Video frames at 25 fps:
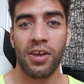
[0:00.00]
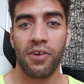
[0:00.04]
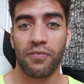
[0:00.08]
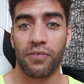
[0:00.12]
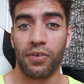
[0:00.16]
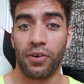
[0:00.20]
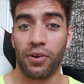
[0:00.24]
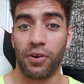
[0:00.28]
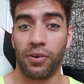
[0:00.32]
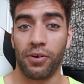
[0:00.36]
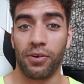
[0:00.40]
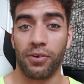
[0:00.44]

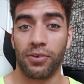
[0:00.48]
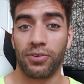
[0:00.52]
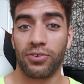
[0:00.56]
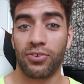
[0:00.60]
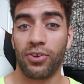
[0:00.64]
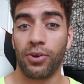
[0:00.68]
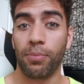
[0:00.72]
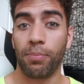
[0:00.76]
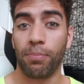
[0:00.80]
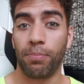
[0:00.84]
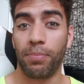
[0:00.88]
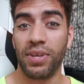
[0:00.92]
for
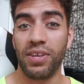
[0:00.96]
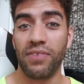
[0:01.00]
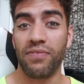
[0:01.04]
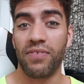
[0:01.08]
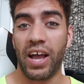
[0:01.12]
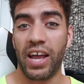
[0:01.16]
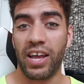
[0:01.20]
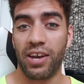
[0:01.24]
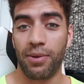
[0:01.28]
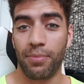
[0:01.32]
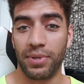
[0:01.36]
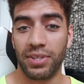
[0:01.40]
certain B
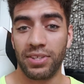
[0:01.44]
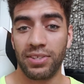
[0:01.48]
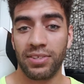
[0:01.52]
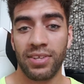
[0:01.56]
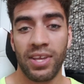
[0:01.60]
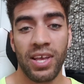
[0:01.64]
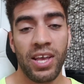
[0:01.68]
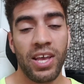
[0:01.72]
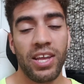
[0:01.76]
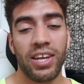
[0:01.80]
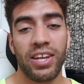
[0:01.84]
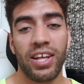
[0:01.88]
vitamins.
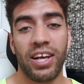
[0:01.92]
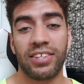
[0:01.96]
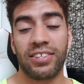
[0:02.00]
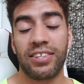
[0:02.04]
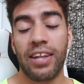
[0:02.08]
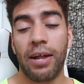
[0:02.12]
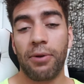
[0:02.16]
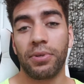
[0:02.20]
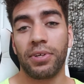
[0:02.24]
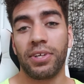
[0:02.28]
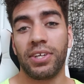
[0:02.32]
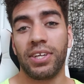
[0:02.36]
Now, that's
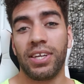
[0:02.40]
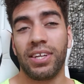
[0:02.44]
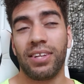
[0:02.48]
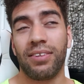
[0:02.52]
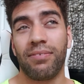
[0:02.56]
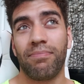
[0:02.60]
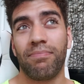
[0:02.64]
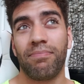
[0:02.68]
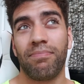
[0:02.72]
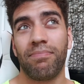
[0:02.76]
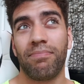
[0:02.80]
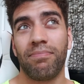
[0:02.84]
not really
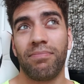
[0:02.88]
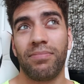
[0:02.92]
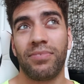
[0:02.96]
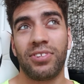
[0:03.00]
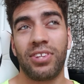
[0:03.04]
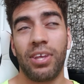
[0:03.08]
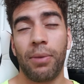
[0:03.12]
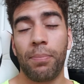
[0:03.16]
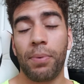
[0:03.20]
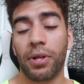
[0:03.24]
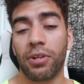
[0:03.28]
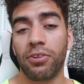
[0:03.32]

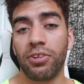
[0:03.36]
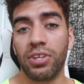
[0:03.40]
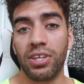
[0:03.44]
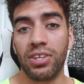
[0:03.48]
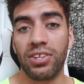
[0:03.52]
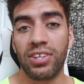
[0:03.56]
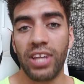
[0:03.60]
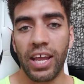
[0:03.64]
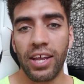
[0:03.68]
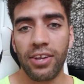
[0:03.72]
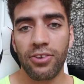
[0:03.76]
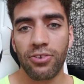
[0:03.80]
typically
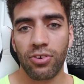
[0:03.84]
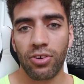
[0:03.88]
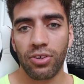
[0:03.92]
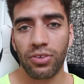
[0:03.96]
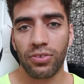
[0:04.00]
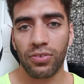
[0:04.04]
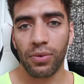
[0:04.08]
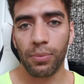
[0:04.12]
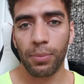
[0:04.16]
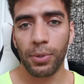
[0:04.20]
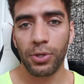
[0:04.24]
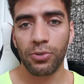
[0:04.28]
dangerous
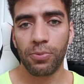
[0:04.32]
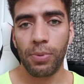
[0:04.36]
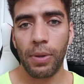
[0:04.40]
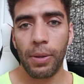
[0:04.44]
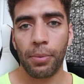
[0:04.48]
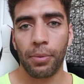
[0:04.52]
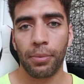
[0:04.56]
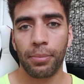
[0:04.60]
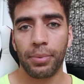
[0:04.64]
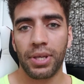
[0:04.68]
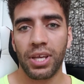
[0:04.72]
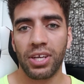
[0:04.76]
for most
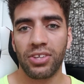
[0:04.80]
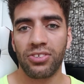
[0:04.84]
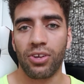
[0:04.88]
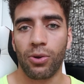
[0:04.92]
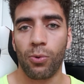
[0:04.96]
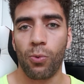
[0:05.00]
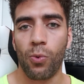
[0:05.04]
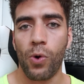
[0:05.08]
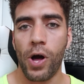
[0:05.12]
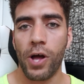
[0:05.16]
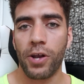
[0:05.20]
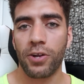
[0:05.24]
people because they're
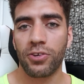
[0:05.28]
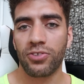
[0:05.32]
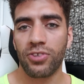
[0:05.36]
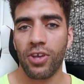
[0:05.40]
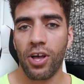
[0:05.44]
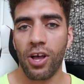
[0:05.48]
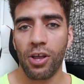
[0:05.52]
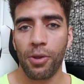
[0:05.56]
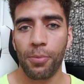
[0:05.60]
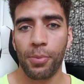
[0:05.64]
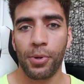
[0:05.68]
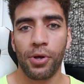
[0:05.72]
water
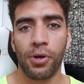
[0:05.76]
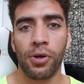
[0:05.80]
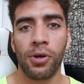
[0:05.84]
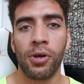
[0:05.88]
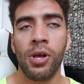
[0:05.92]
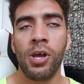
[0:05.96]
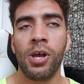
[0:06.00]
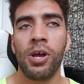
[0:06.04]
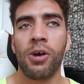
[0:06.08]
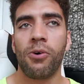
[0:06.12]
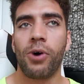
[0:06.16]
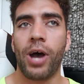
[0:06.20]
soluble.
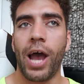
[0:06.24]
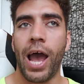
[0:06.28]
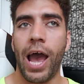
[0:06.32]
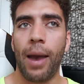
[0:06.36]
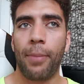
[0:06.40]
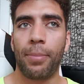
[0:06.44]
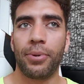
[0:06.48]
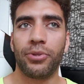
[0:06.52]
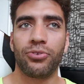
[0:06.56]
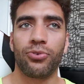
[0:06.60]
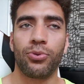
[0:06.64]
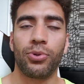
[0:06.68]
What
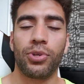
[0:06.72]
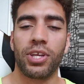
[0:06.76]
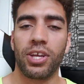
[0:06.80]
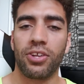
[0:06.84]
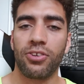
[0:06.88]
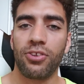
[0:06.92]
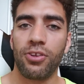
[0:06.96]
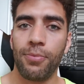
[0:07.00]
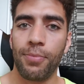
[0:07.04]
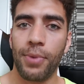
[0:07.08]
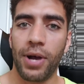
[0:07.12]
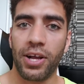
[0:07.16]
happens when you
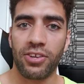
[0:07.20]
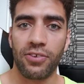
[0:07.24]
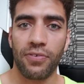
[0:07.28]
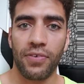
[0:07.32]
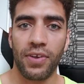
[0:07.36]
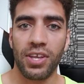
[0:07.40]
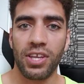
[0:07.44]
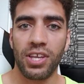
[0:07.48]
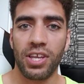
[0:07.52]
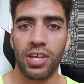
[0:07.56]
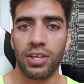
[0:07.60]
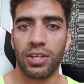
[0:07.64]
get too much of
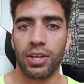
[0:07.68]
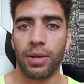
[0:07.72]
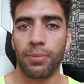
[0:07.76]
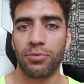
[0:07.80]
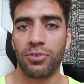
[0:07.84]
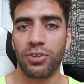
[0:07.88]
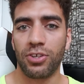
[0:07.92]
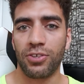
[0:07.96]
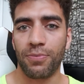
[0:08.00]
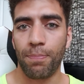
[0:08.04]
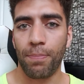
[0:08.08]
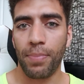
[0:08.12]
it? You end up
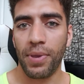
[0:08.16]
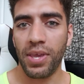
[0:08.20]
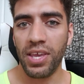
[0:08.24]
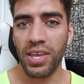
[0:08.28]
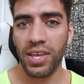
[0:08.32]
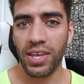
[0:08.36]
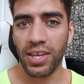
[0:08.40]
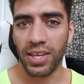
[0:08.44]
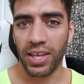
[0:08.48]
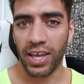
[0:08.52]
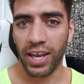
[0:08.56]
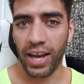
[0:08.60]
just
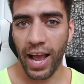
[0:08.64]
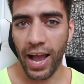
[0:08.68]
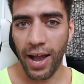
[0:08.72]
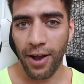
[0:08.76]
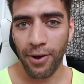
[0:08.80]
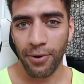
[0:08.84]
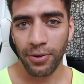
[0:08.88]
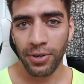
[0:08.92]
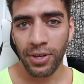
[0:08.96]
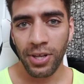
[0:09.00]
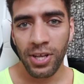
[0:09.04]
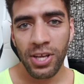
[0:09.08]
peeing it
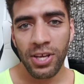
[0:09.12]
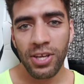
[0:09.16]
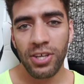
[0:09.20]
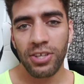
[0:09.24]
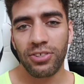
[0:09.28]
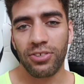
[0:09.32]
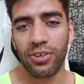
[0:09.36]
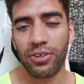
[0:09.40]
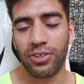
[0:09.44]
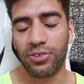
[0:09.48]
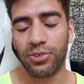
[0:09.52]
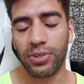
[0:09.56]
out.
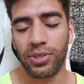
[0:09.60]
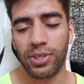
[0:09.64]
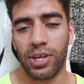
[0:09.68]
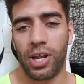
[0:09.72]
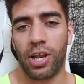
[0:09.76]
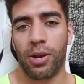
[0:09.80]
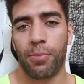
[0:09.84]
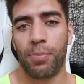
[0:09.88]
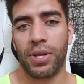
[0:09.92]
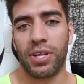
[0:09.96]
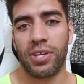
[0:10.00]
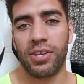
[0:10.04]
So it's really
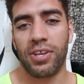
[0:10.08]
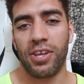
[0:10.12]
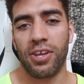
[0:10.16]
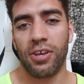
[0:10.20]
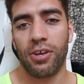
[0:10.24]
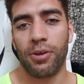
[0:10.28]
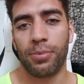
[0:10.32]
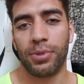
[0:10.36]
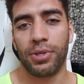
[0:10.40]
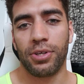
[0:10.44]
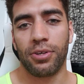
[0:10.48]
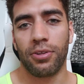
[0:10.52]
not a big
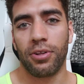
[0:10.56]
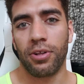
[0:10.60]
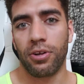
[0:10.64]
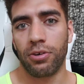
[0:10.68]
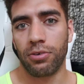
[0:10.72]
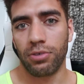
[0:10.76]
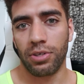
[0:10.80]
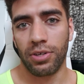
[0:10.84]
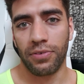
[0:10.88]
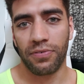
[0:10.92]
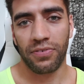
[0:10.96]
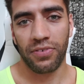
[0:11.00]
deal, but you're
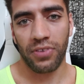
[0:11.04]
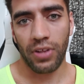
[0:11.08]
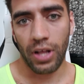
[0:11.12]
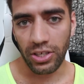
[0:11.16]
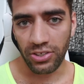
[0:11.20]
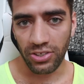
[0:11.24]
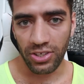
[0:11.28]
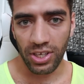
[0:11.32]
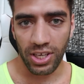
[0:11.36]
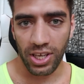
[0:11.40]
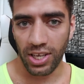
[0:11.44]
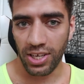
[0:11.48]
literally
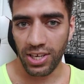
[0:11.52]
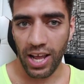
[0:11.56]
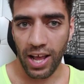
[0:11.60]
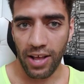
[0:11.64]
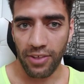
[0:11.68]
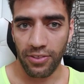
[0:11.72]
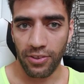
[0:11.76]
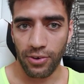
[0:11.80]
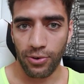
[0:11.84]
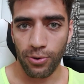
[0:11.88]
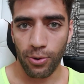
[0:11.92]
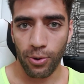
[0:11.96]
flushing it
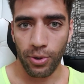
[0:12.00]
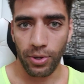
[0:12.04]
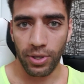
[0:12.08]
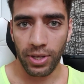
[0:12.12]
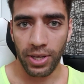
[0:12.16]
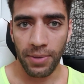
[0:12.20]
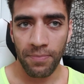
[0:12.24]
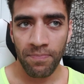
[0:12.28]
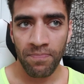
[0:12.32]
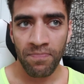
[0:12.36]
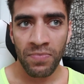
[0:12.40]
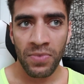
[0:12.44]
down the
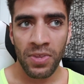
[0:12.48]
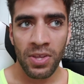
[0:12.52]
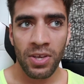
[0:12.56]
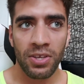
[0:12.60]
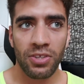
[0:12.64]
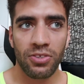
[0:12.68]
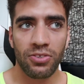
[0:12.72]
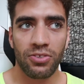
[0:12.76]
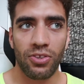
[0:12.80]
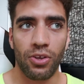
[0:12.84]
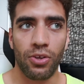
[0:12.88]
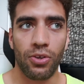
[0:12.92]
toilet.
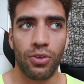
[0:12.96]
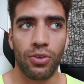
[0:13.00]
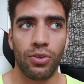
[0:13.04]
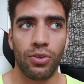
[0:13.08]
So